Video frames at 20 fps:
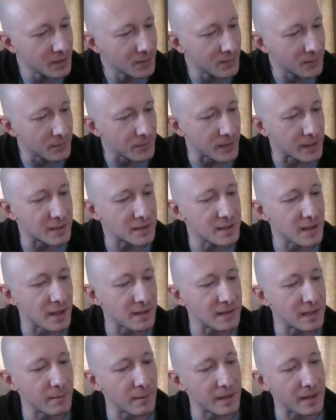
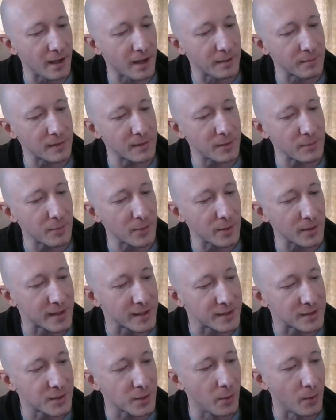Forgets-Nothing went on with her work
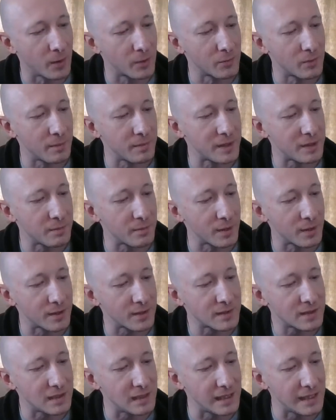as Corn Woman
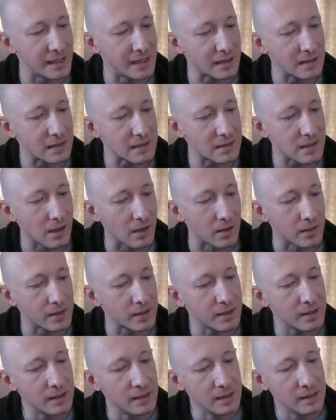emerged, leading the dog.
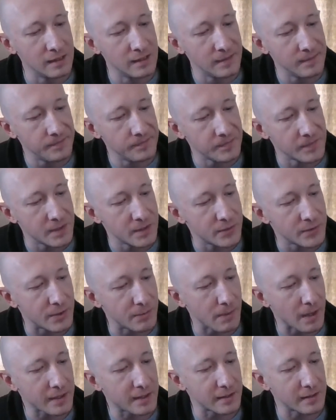She
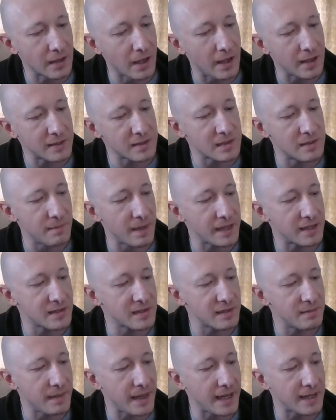recognized the
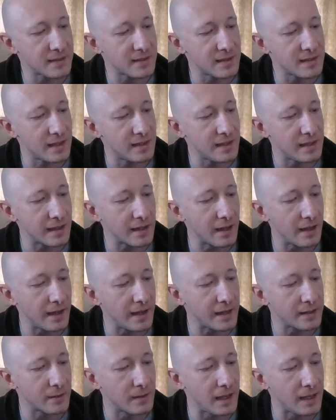medicine man sitting
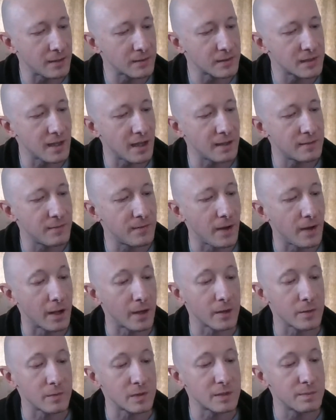at her outside
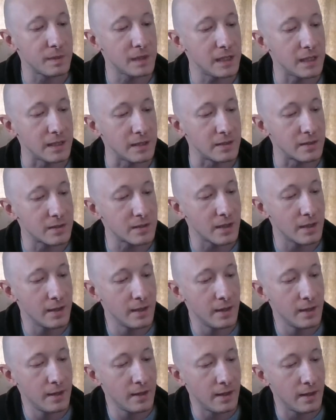fire and was pleased.
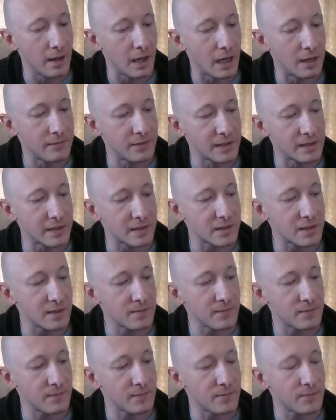A visit
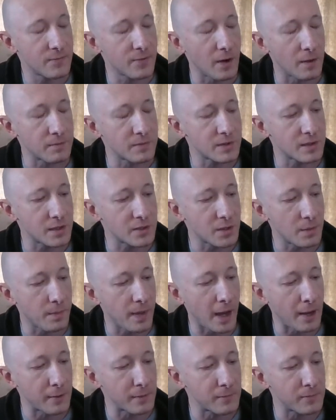from such a
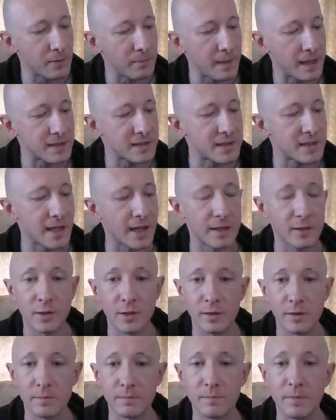powerful
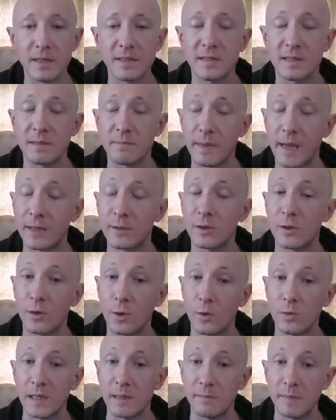medicine man could
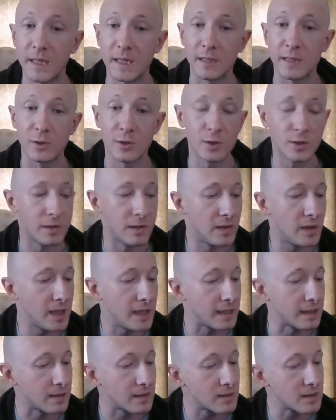only mean good
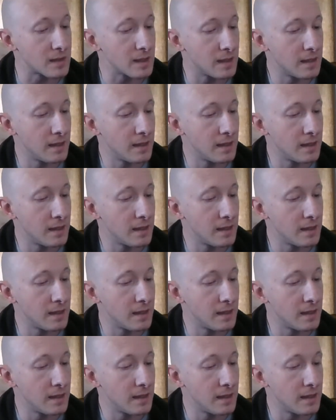things.